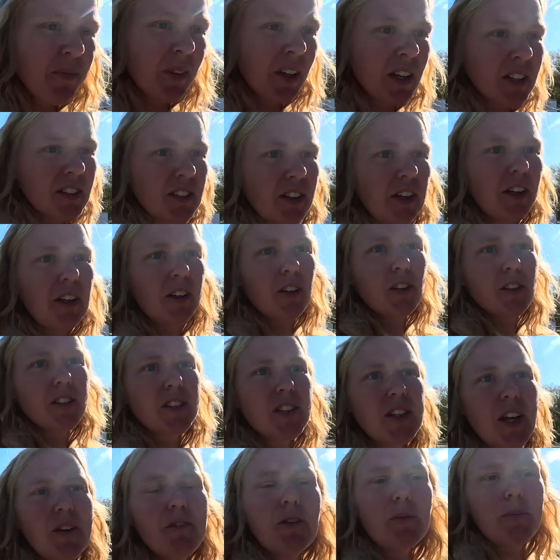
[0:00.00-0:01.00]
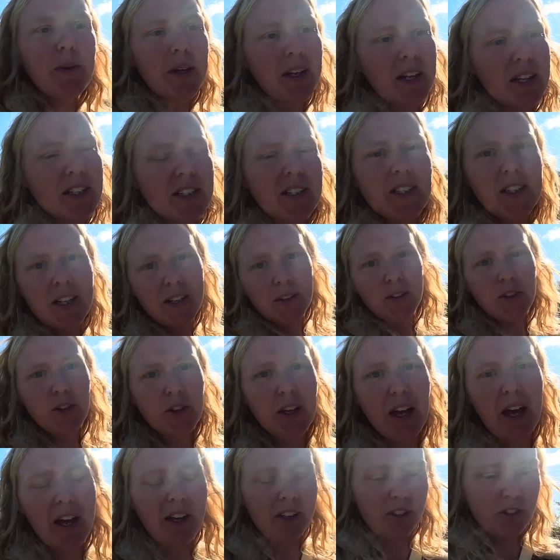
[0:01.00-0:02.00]
So now I got 7 minutes to
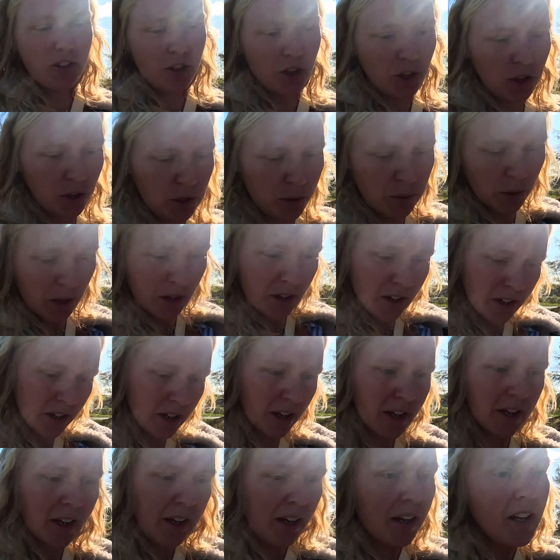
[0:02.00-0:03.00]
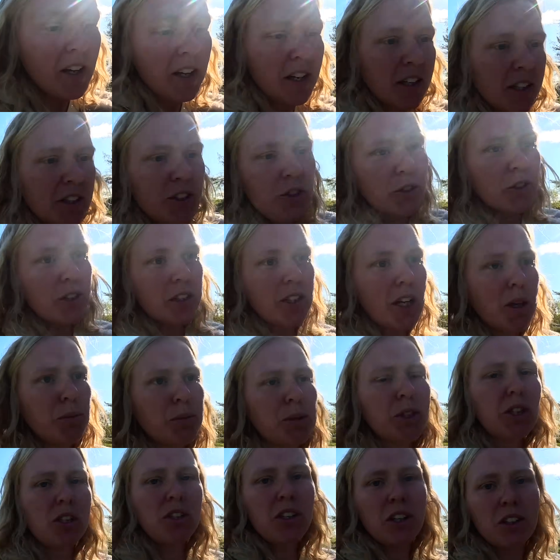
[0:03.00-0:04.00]
get to the
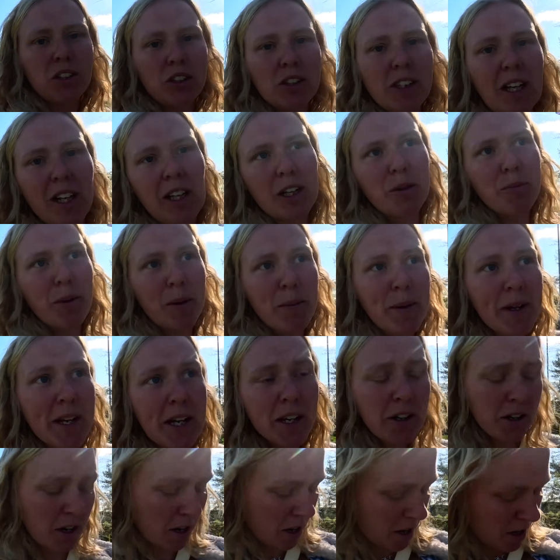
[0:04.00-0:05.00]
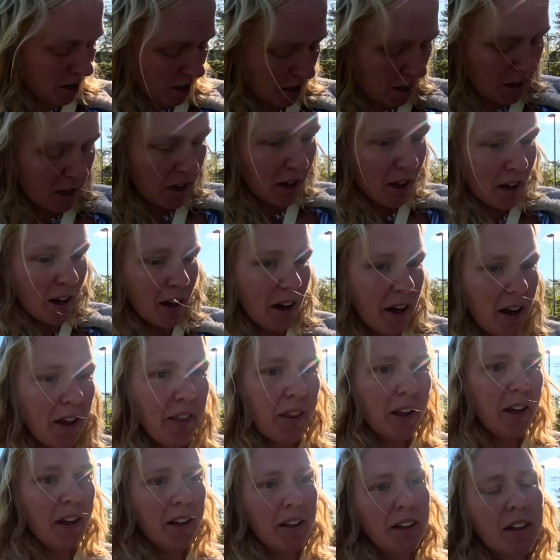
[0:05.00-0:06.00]
reception to tell them I'm here, and
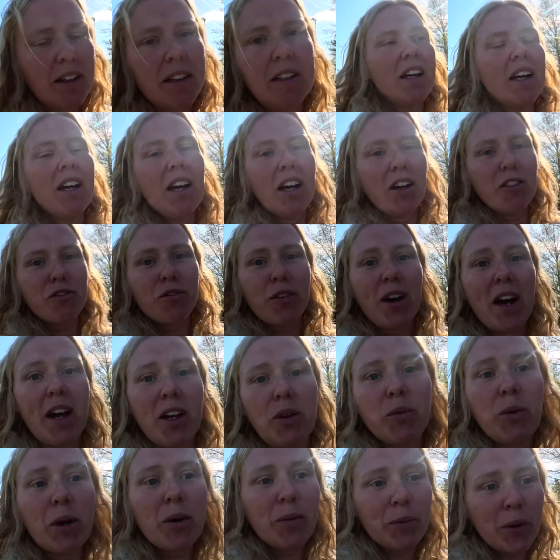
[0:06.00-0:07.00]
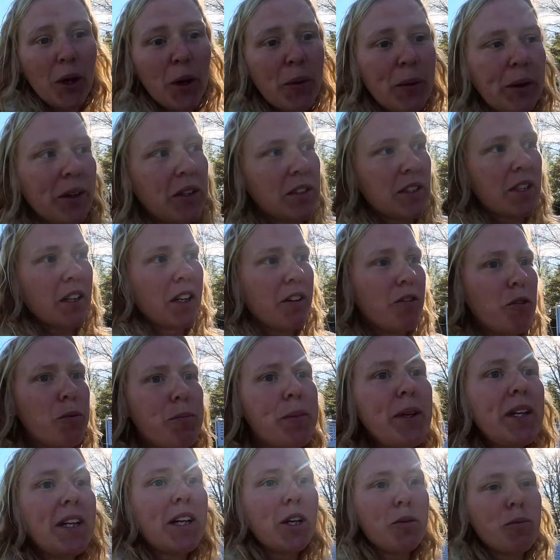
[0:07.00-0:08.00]
then find where I'm going, because I've never
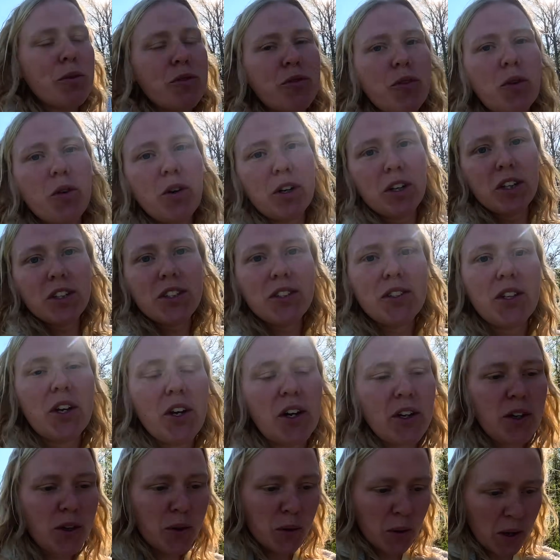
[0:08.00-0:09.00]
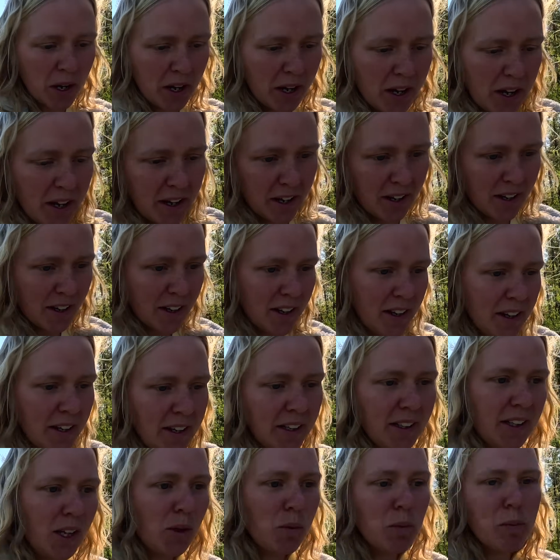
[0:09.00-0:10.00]
been here before. So
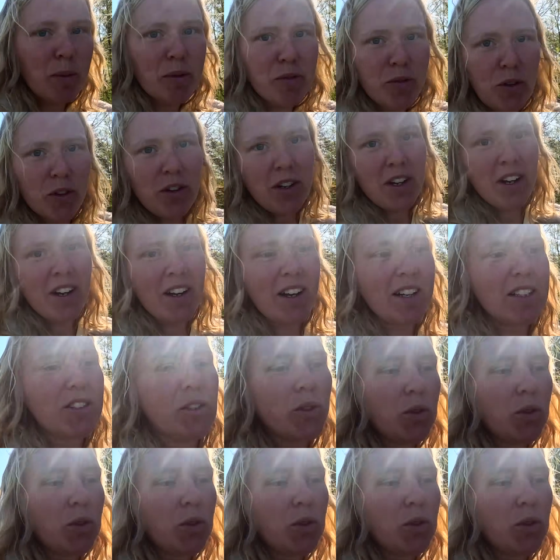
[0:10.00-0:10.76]
that will be fun. As